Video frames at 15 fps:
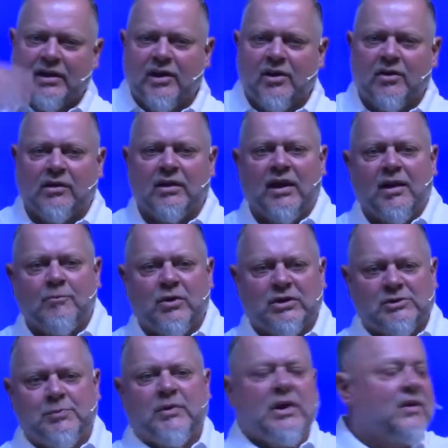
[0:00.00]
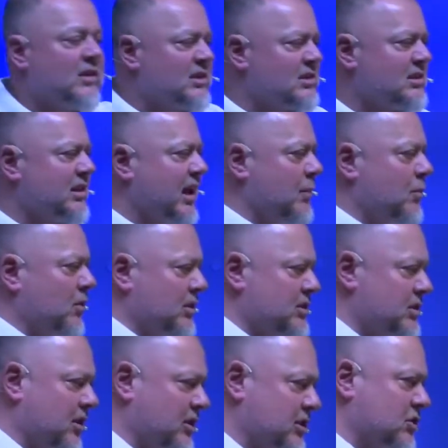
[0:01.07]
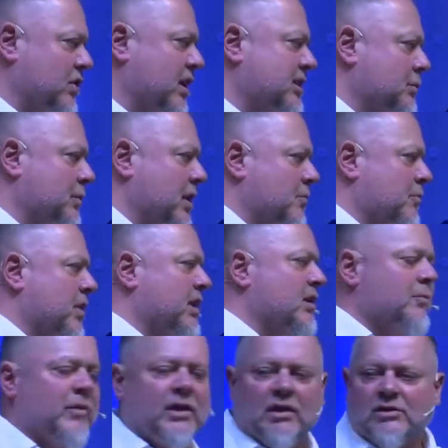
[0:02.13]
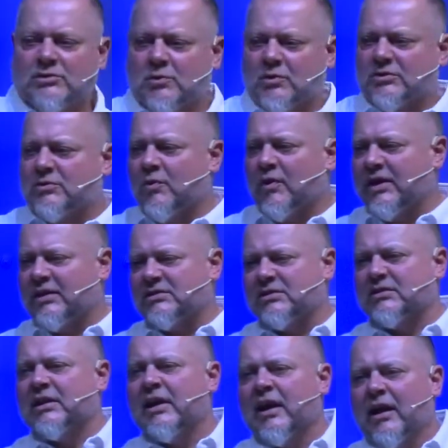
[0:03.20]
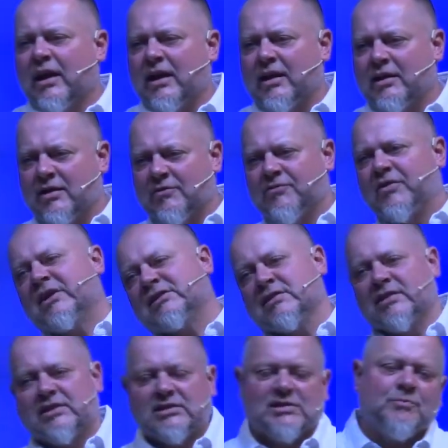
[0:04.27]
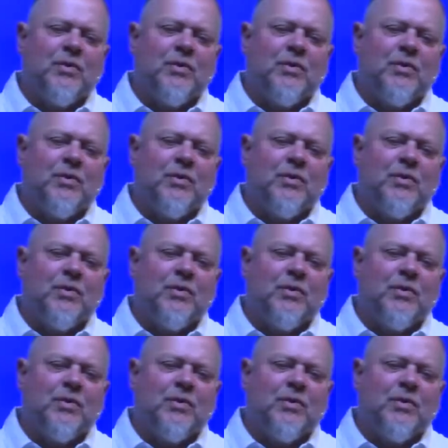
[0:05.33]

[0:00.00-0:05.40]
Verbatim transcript: here, and puts me on this table and starts stretching me and bending me all sorts of ways and, and uh, fixing this and